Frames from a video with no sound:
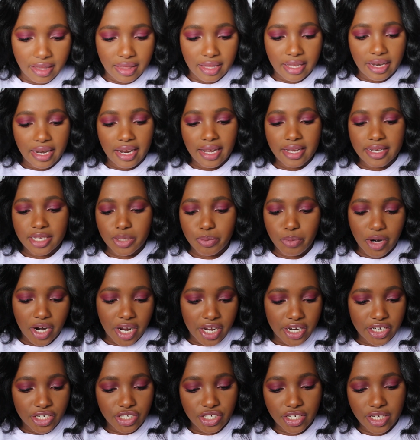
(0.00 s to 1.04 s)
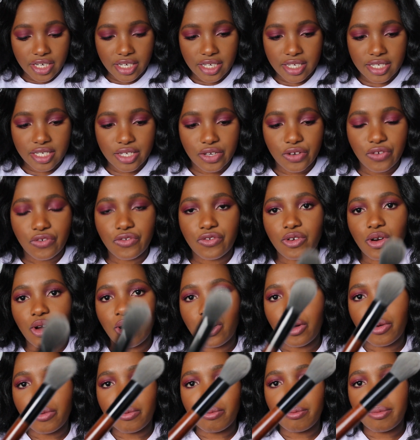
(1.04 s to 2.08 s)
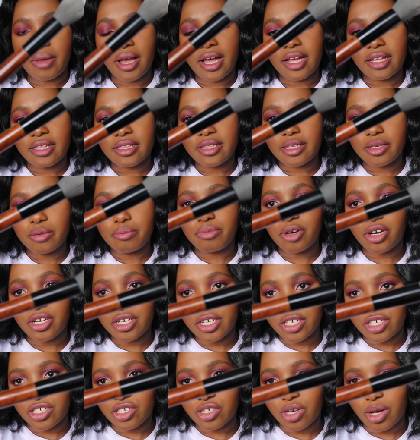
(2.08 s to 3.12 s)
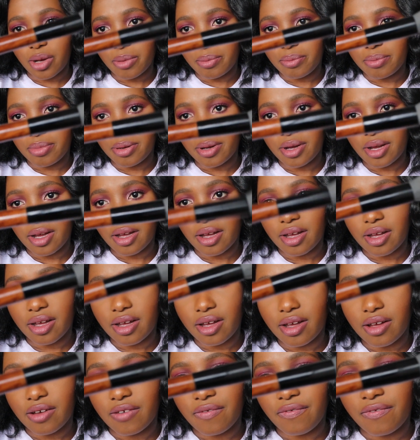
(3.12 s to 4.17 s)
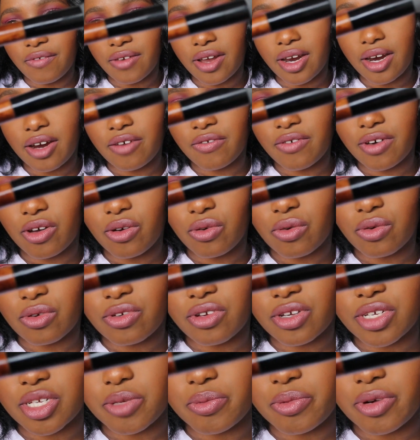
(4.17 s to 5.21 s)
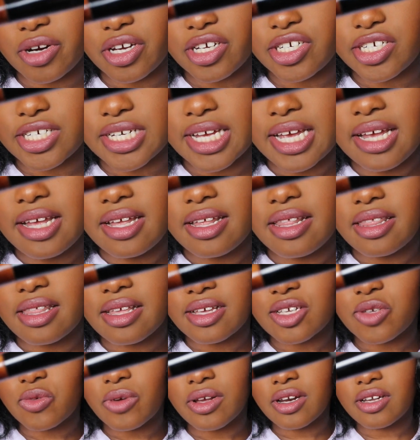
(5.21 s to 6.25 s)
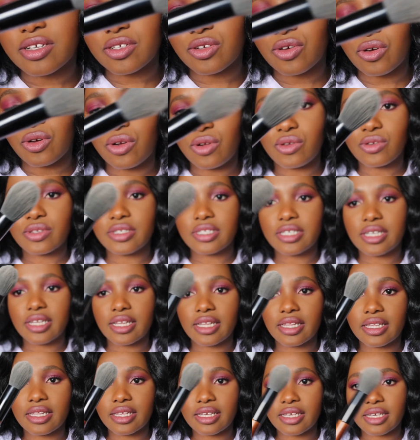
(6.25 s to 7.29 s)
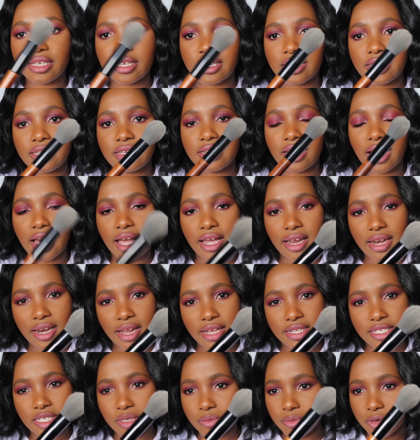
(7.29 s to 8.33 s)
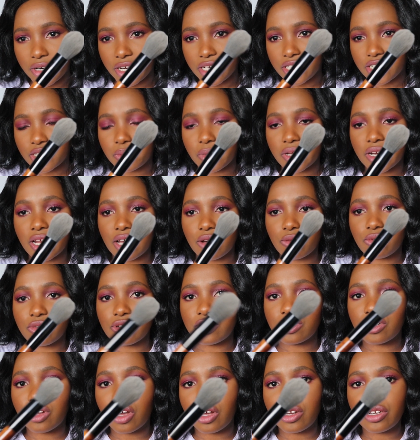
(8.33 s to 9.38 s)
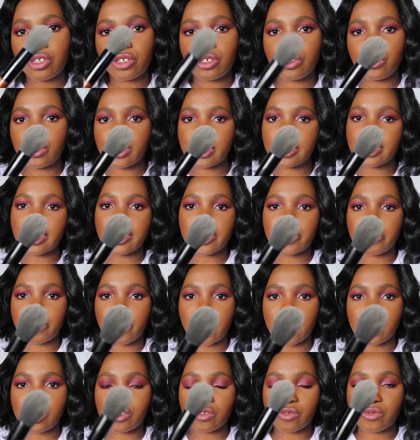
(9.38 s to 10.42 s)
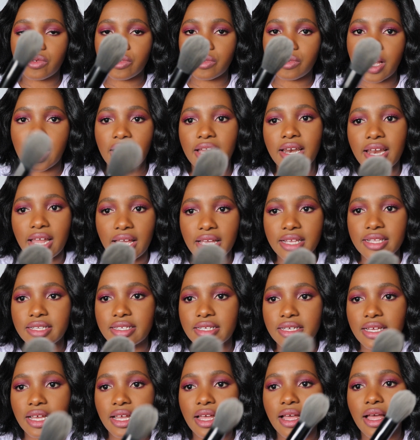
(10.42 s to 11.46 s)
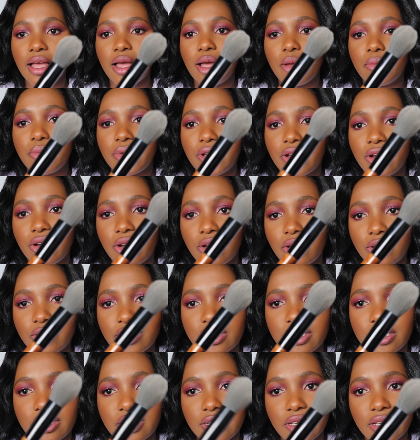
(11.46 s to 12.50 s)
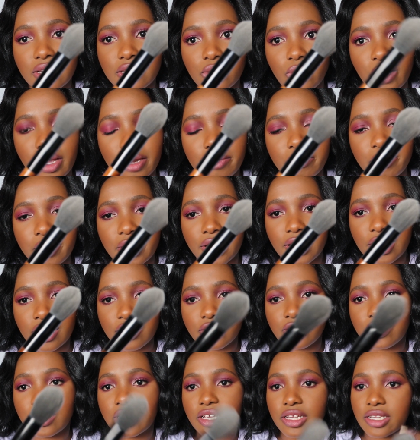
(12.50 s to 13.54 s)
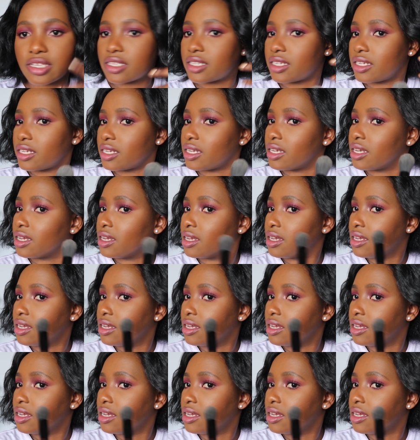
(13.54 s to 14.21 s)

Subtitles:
The next brush is from the Body Shop. Very, very gorgeous brush. This one is called the highlighter brush, but I would not use this brush to highlight because it's quite big, as you can see.